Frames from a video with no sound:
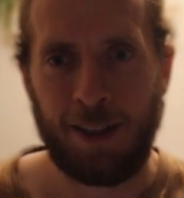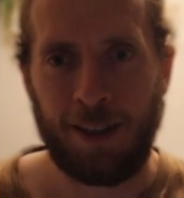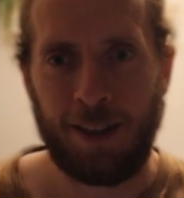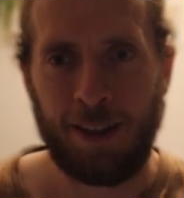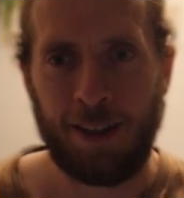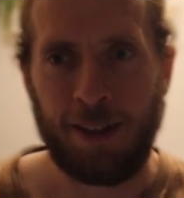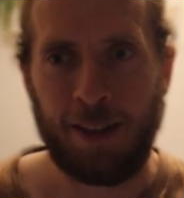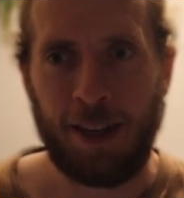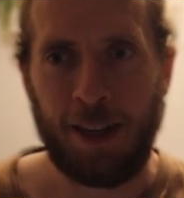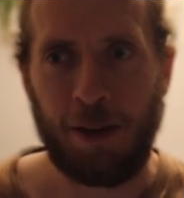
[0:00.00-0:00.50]

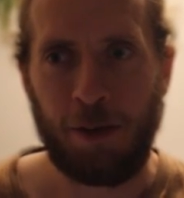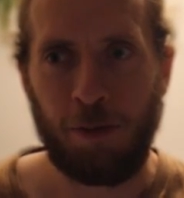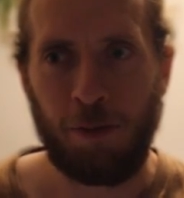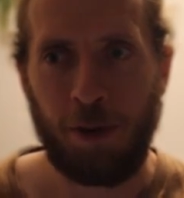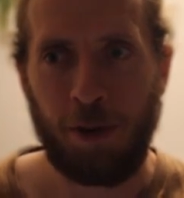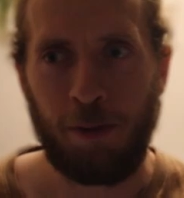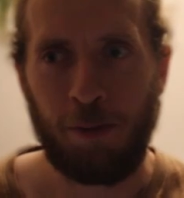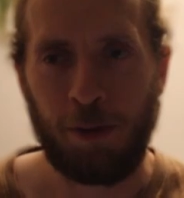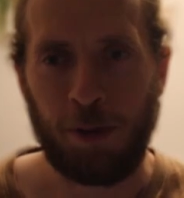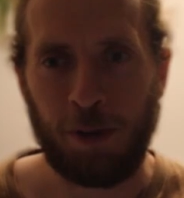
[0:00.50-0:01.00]
Then
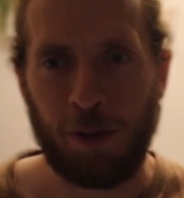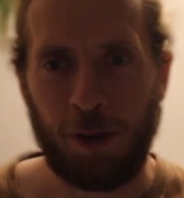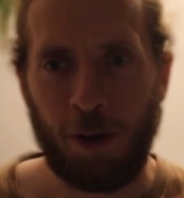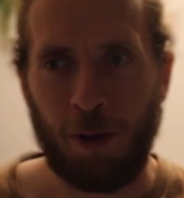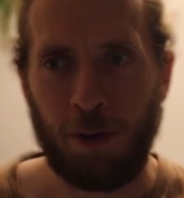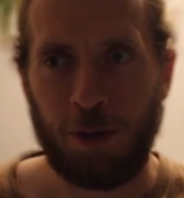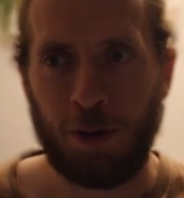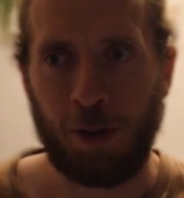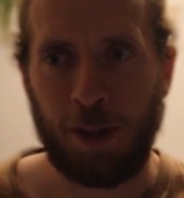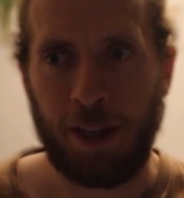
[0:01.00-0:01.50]
we will
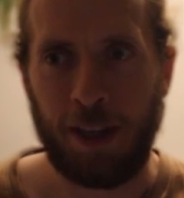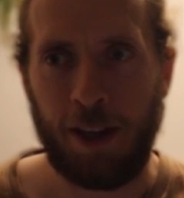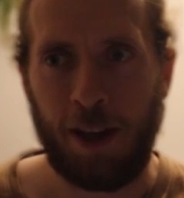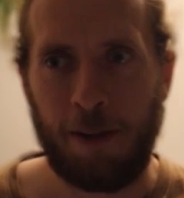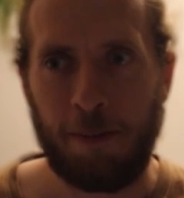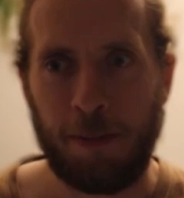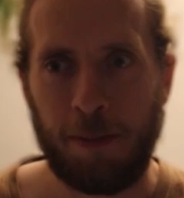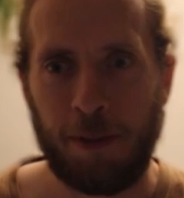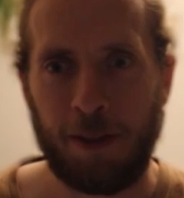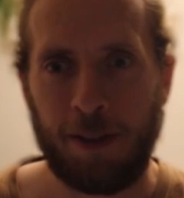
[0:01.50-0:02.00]
go to
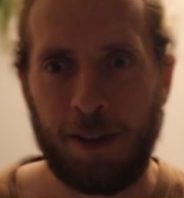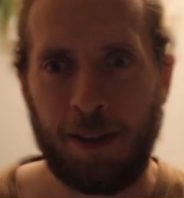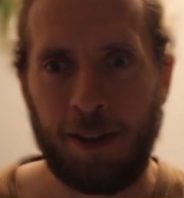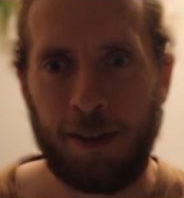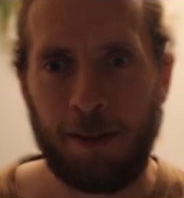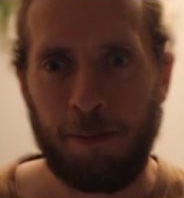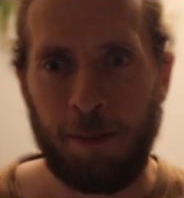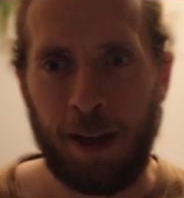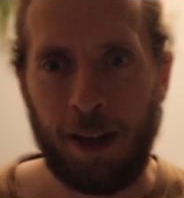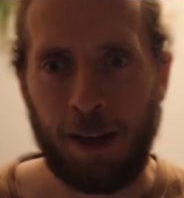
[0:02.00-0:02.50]
GitHub,
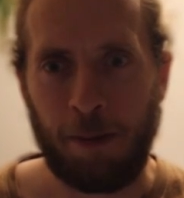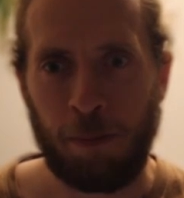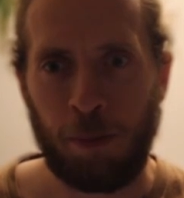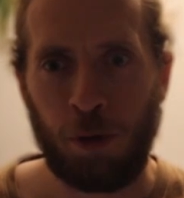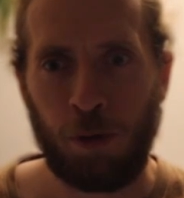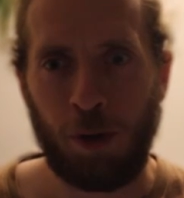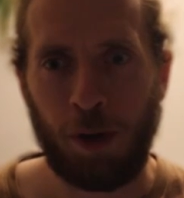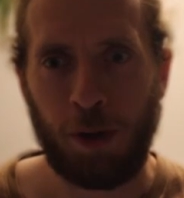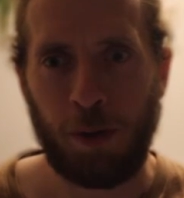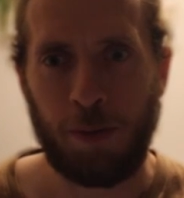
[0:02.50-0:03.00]
make a
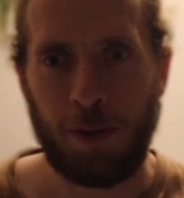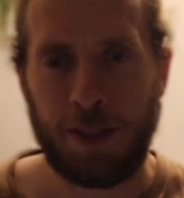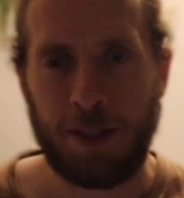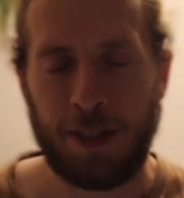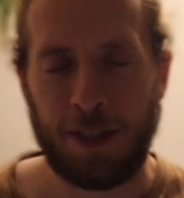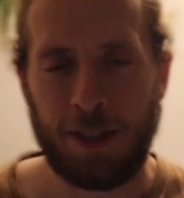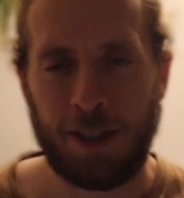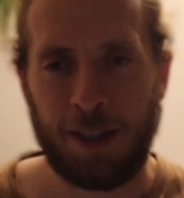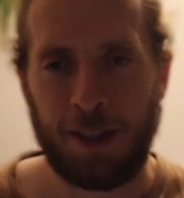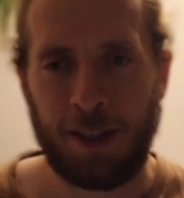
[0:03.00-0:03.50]
pull
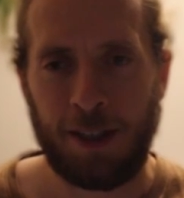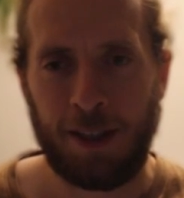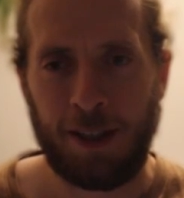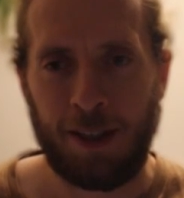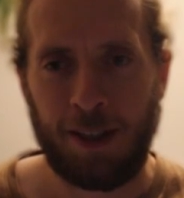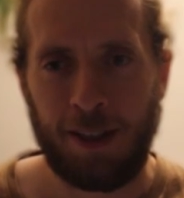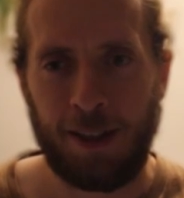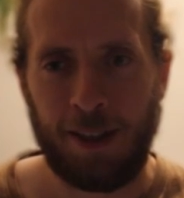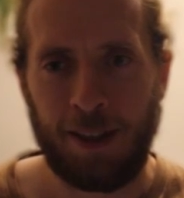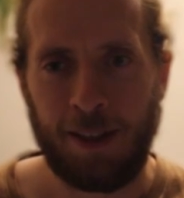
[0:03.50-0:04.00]
request
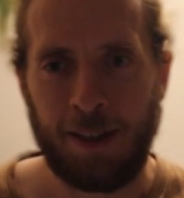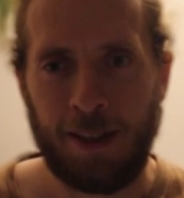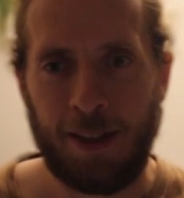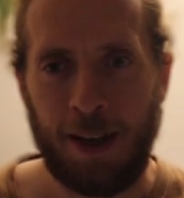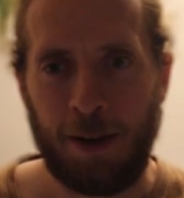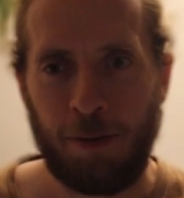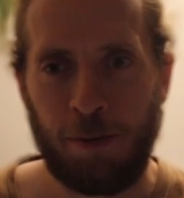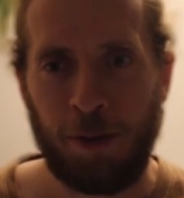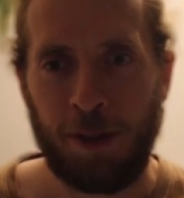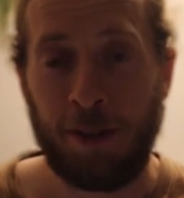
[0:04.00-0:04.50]

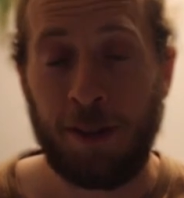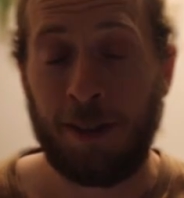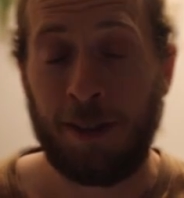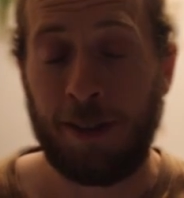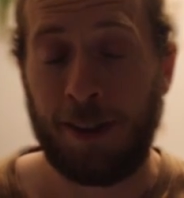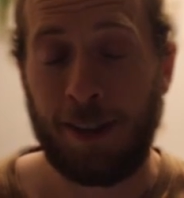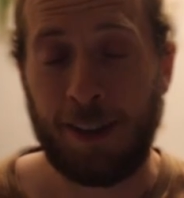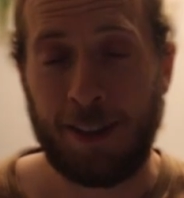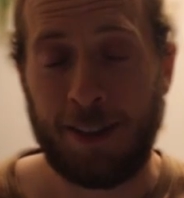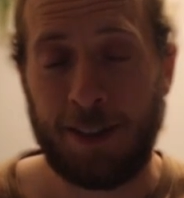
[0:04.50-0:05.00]
that will
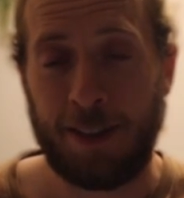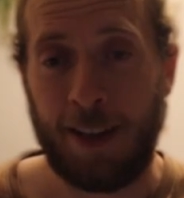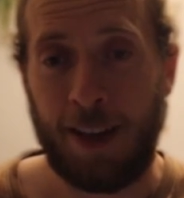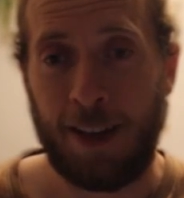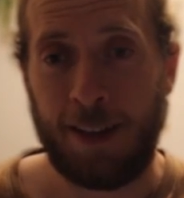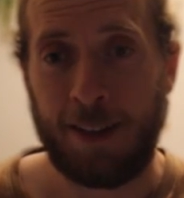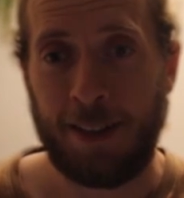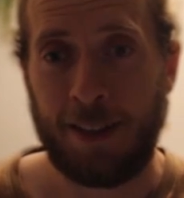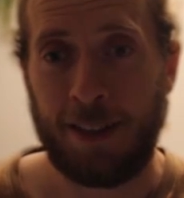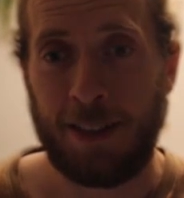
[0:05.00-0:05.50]

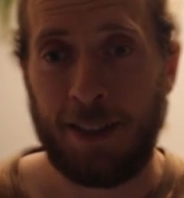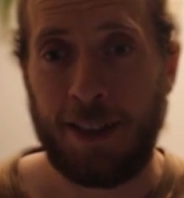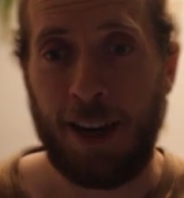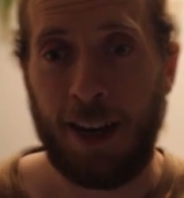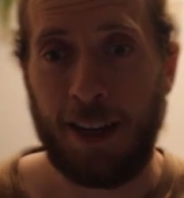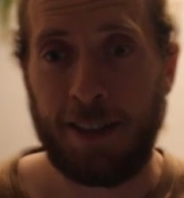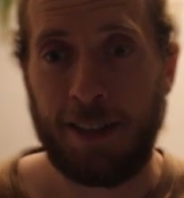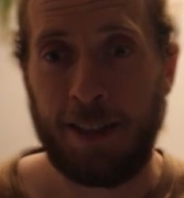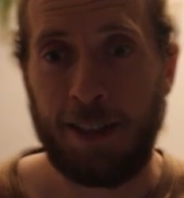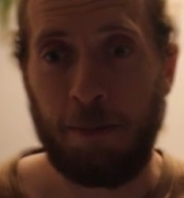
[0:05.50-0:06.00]
start the
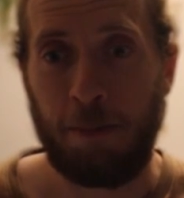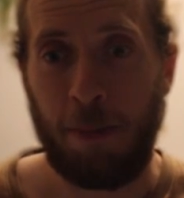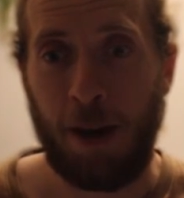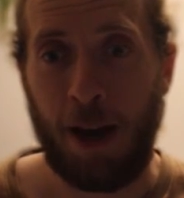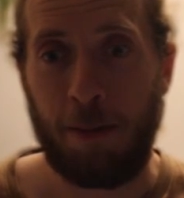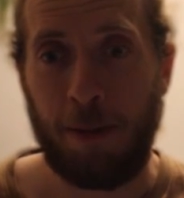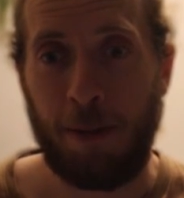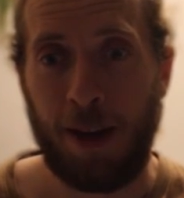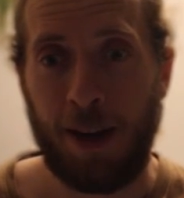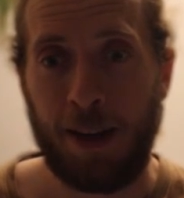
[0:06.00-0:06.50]
CI/CD
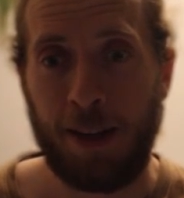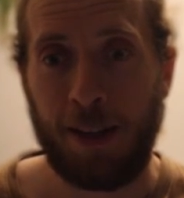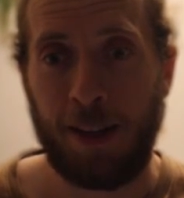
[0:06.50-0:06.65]
pipeline,